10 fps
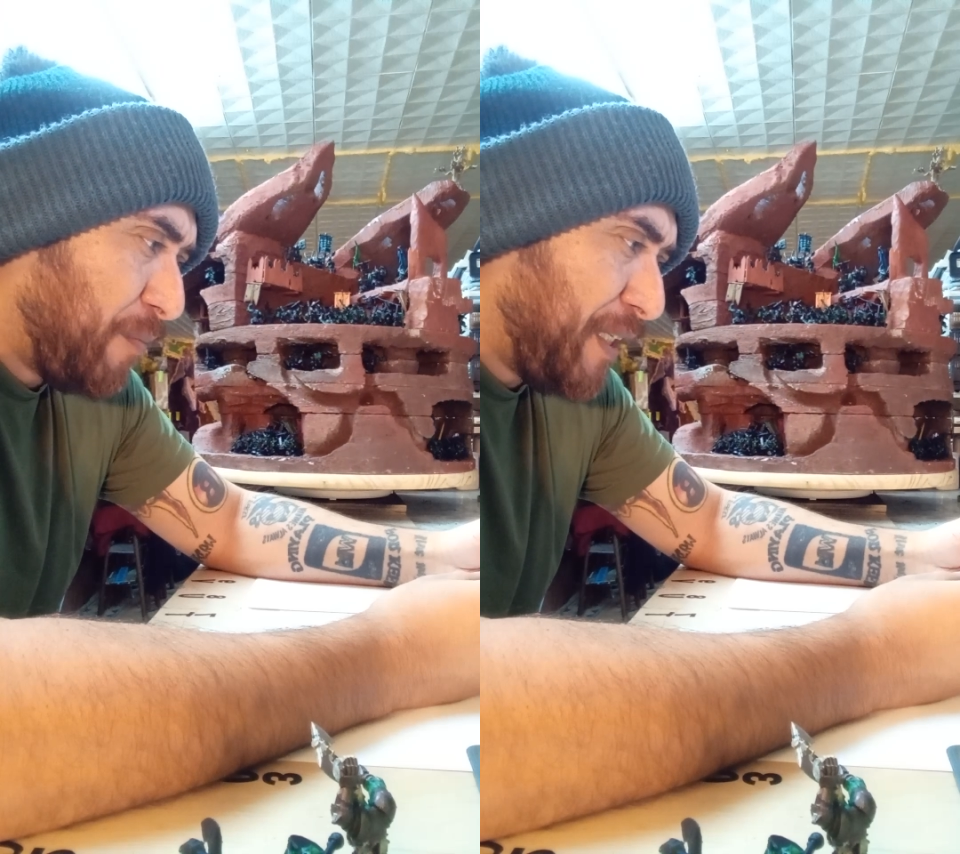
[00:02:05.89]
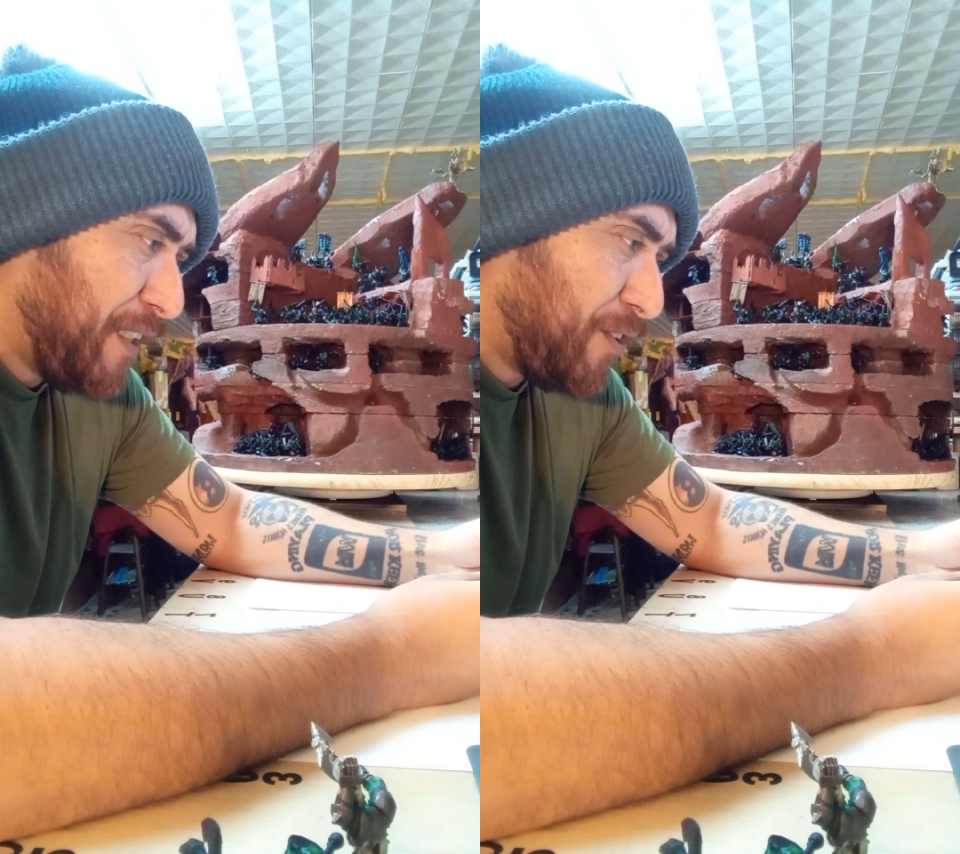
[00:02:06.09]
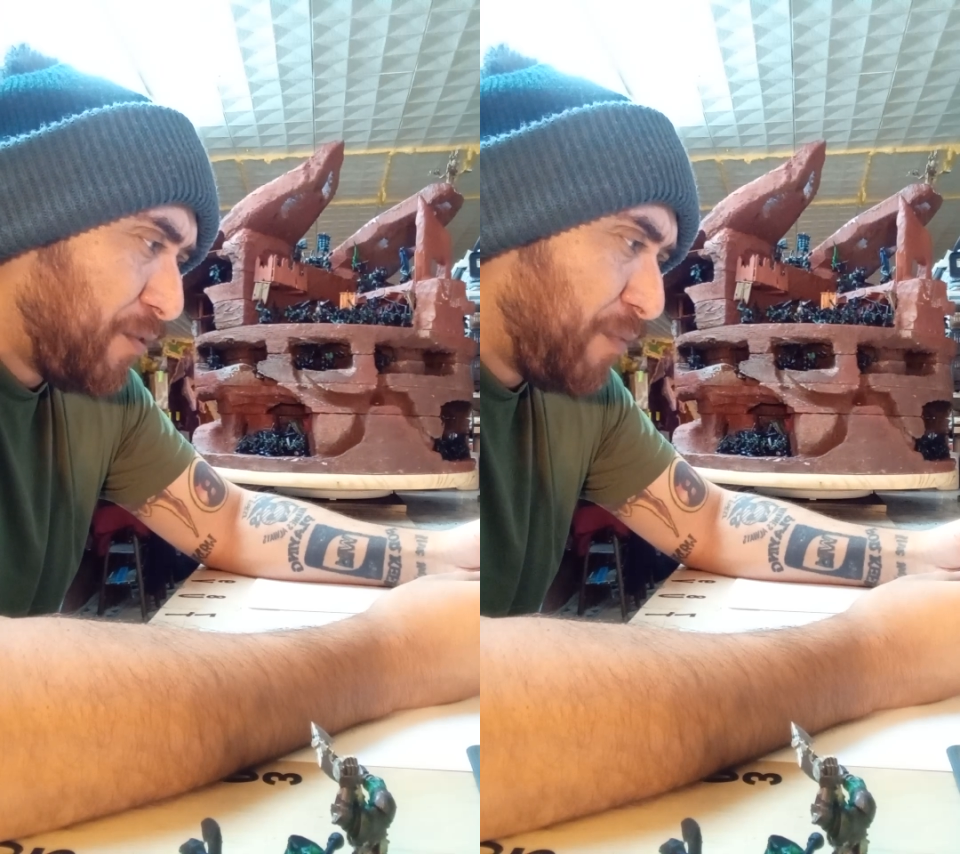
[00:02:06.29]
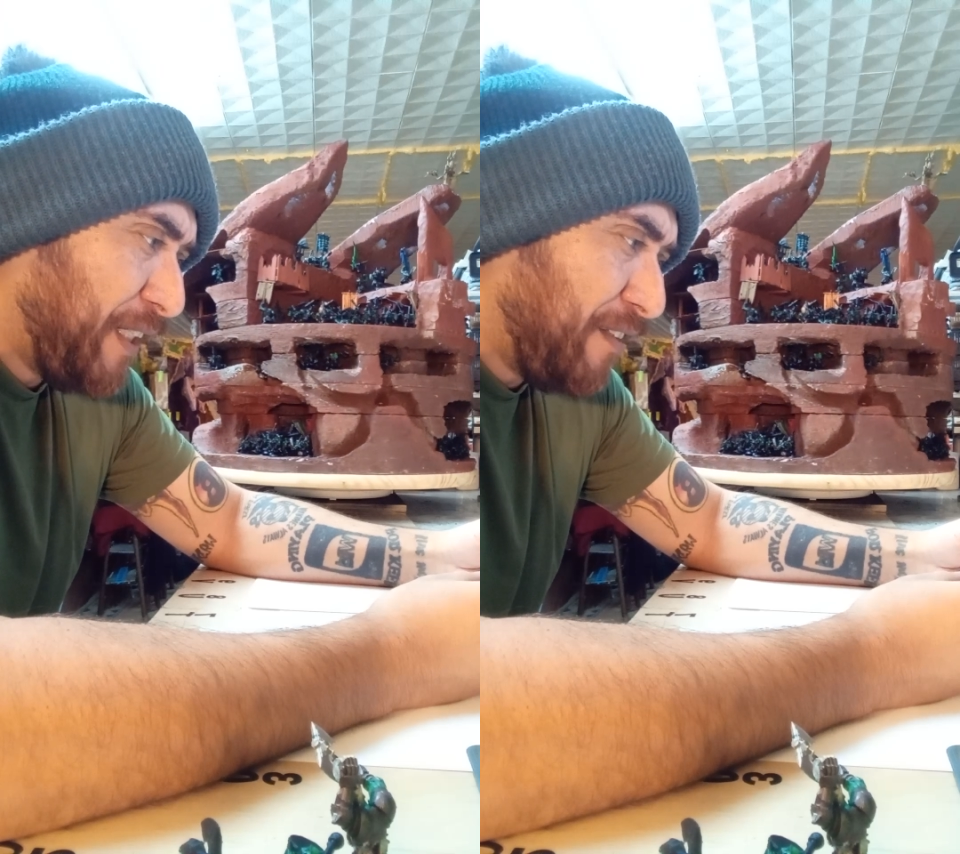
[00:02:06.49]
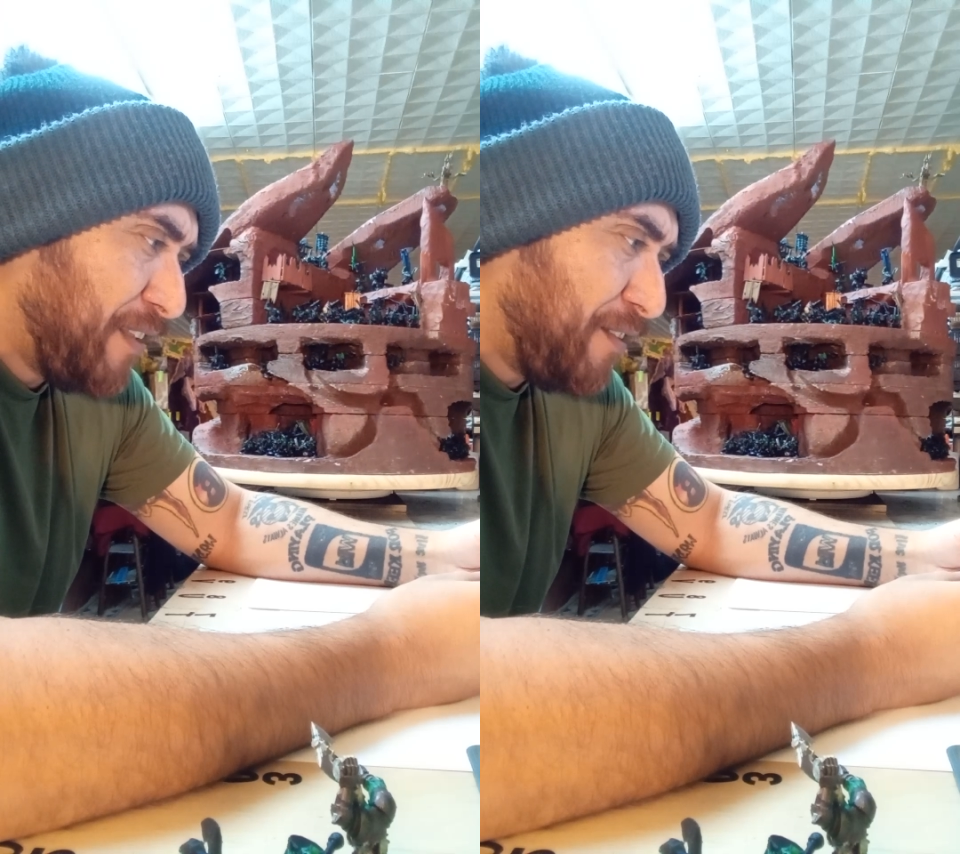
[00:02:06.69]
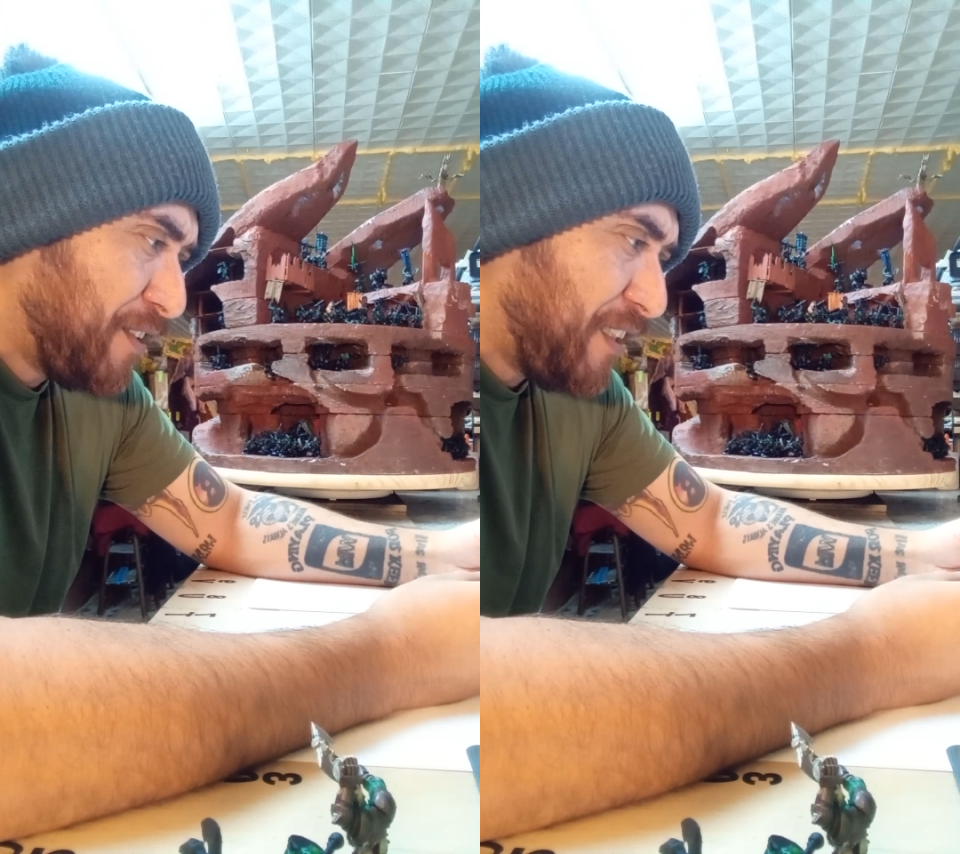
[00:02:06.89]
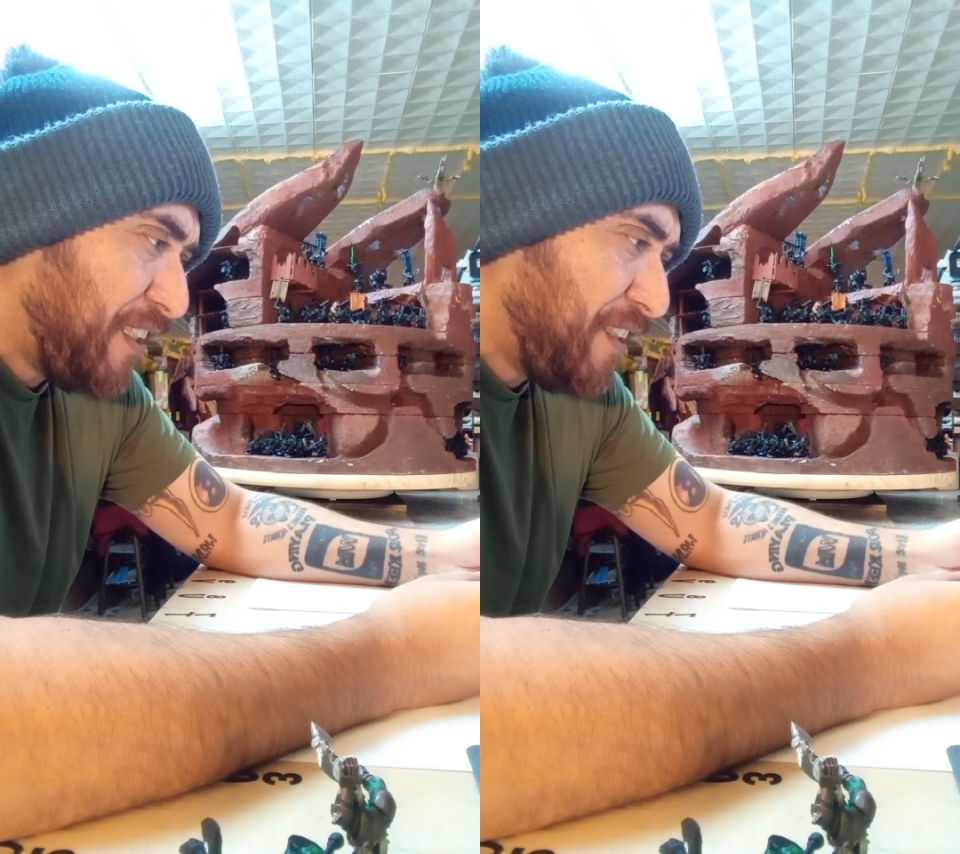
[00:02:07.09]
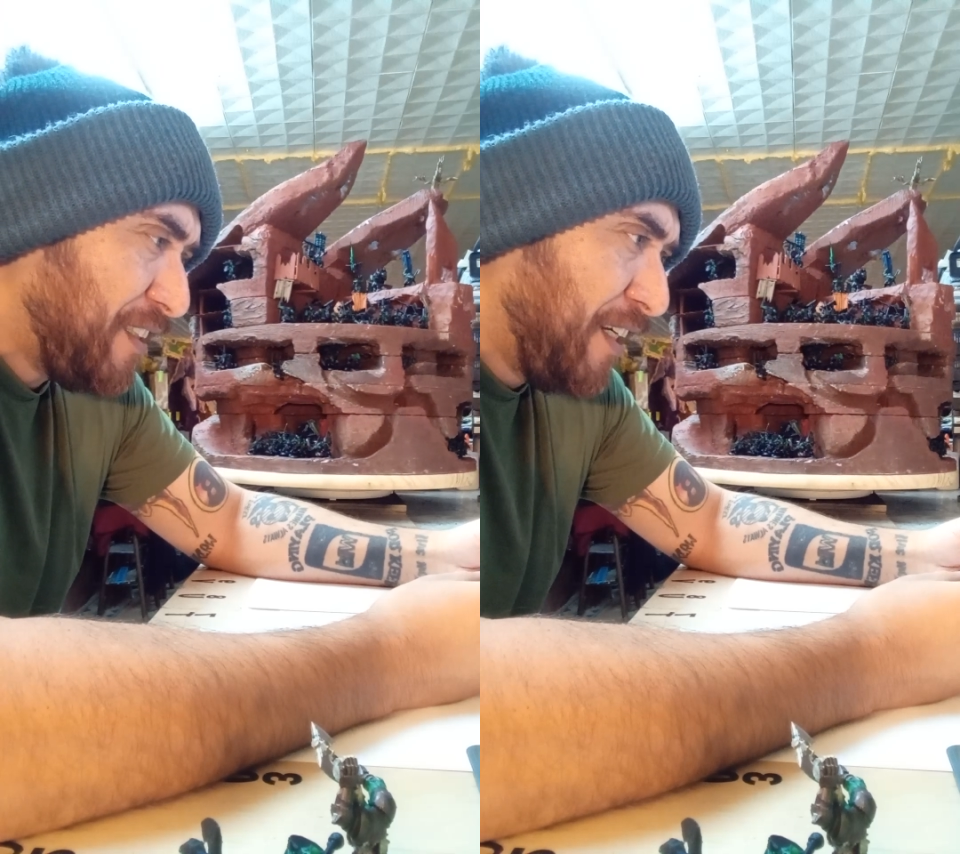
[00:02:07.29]
I mean, he has 3
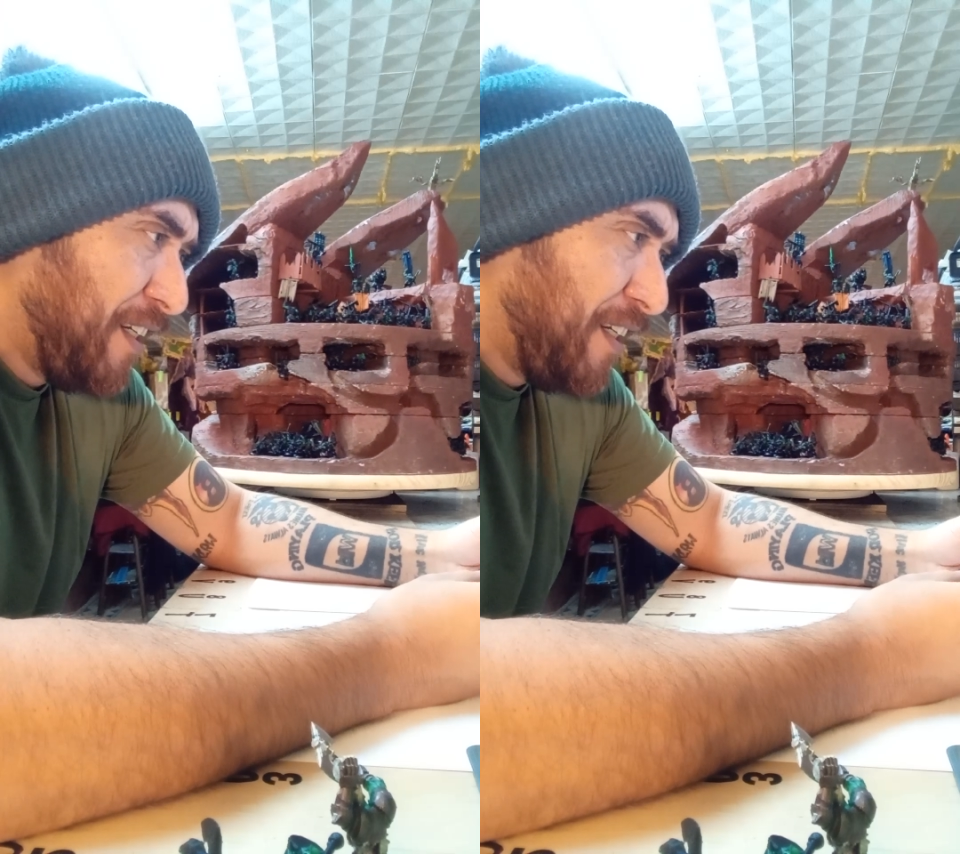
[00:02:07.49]
LLCs,